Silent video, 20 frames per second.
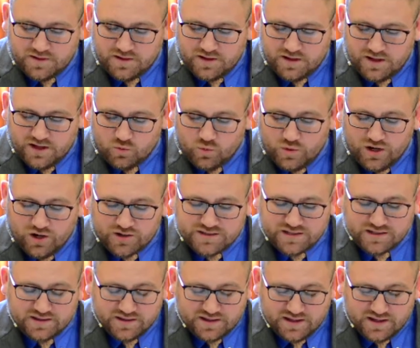And we are
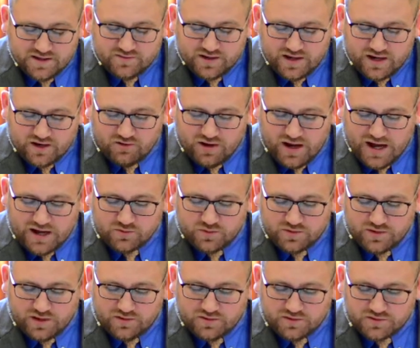to live and interact
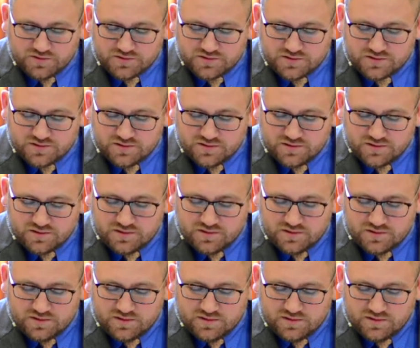with others
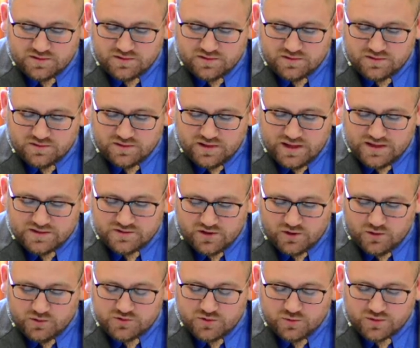as
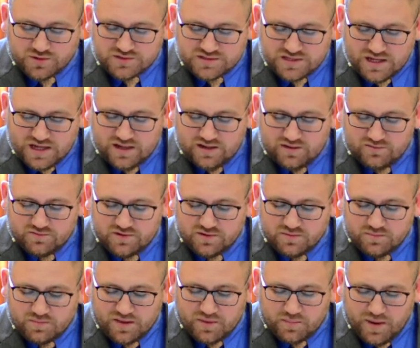those who are
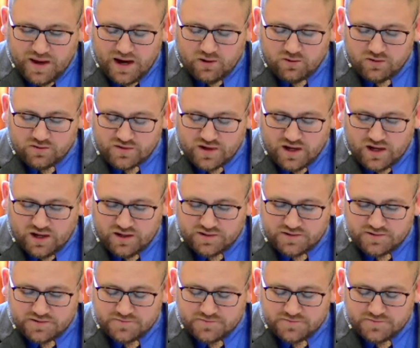saved by the power of God.